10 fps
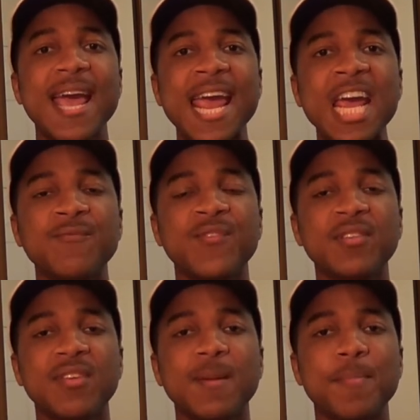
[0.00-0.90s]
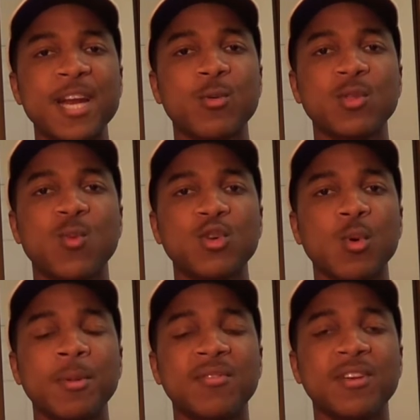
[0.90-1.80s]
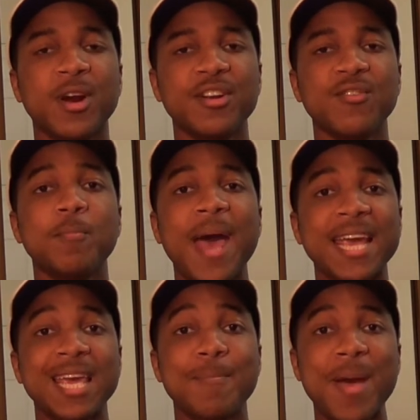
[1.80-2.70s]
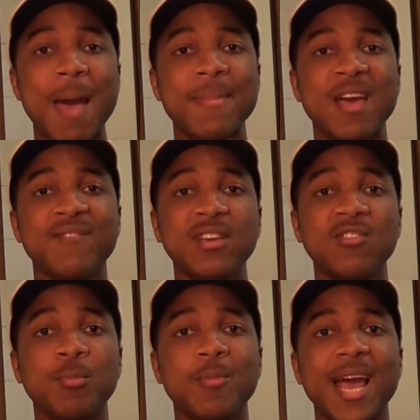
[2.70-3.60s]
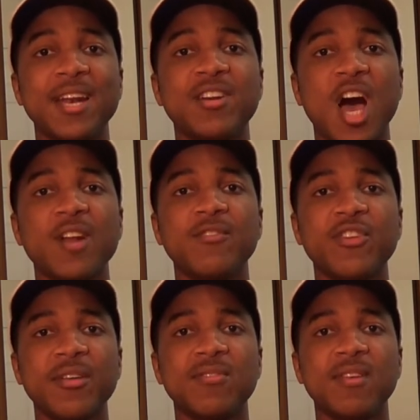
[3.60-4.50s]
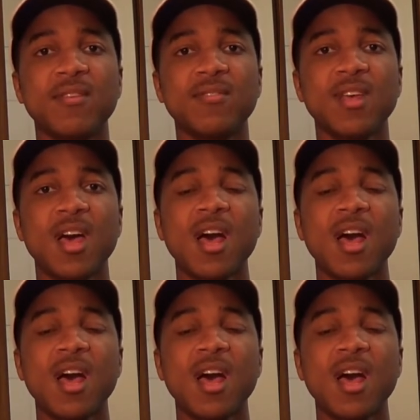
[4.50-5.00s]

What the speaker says: and fits in better with Wonder Woman's narrative back in Batman v Superman: Dawn of Justice.